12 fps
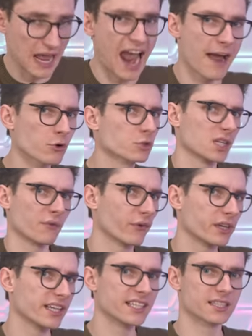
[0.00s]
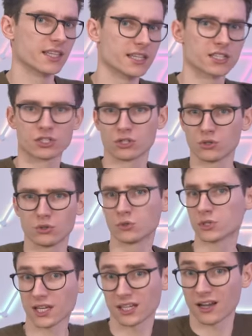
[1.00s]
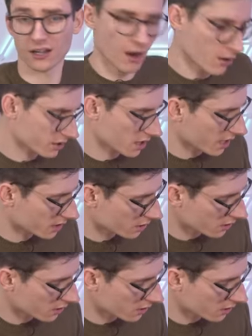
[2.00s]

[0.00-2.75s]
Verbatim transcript: how different is this to say like a RTX